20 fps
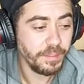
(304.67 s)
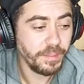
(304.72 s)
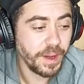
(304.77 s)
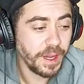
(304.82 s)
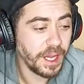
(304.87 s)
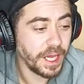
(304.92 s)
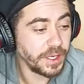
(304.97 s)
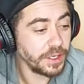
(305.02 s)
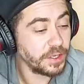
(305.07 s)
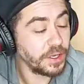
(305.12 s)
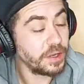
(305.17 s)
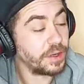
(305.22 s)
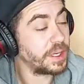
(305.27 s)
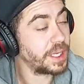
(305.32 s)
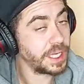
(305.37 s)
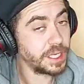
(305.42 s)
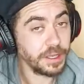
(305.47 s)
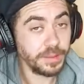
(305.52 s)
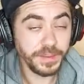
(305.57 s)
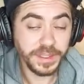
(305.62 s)
But I don't
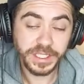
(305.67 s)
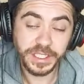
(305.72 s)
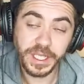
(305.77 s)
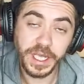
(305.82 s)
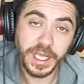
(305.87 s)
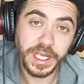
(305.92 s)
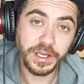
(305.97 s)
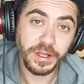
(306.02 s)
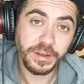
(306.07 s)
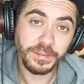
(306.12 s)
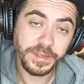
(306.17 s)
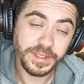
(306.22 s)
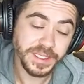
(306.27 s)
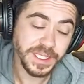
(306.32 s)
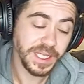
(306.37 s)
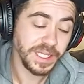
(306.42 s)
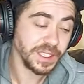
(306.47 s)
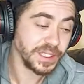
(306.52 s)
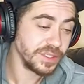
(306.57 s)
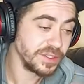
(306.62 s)
know. He could be certain though. I'm not
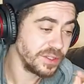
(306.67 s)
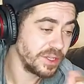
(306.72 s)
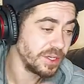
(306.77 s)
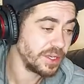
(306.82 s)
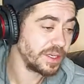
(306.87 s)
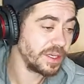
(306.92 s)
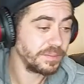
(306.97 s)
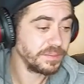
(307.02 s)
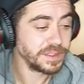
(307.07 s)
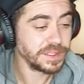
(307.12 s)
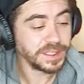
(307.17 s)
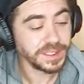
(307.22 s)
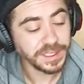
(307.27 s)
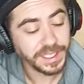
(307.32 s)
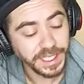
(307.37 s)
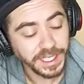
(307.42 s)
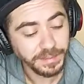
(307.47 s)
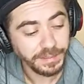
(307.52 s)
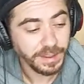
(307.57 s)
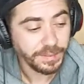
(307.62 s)
saying he's not. I'm
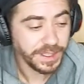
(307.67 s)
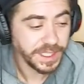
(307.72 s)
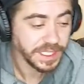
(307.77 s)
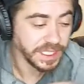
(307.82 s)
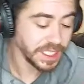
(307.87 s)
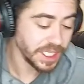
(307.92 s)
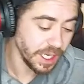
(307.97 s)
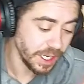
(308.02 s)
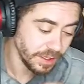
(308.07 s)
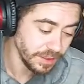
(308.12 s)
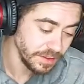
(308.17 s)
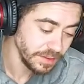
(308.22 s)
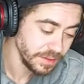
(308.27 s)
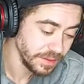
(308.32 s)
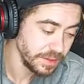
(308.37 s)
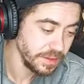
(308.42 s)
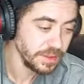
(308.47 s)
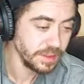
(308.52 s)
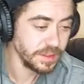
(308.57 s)
just saying, man. But let's go.